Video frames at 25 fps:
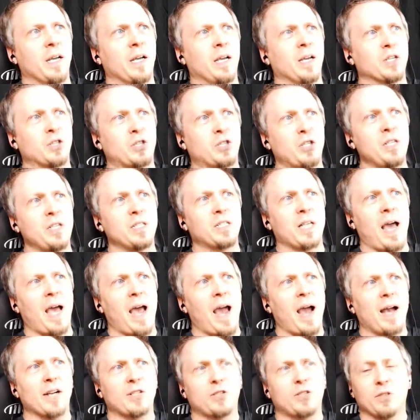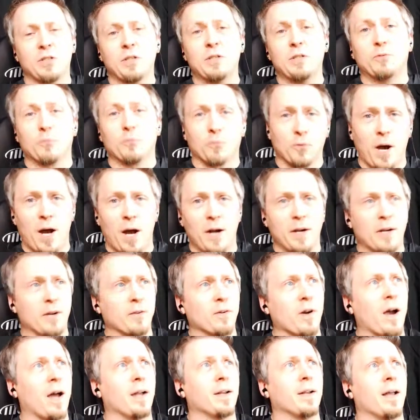And she's actually running
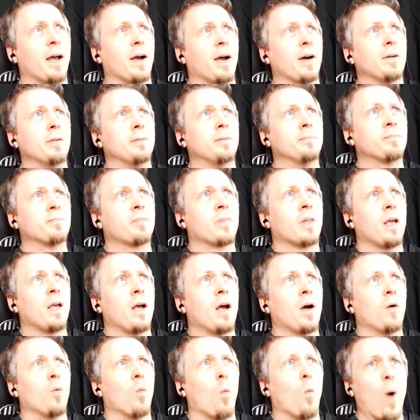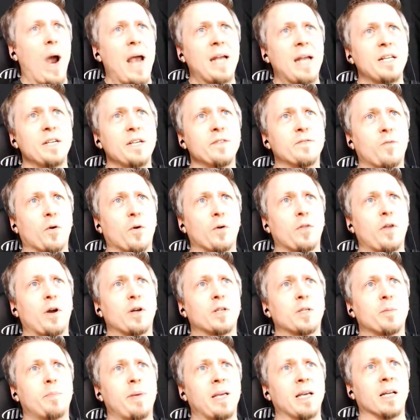right now, waiting for there
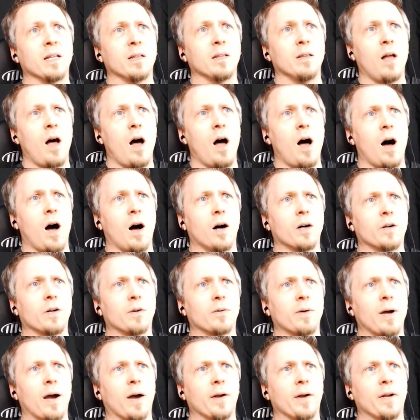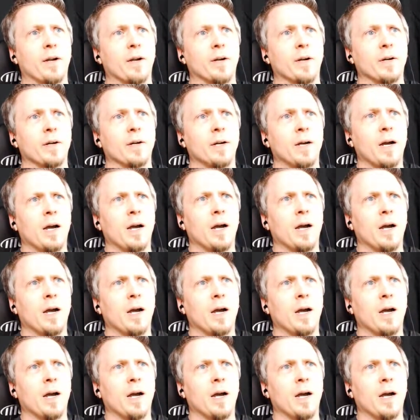to be a log around here.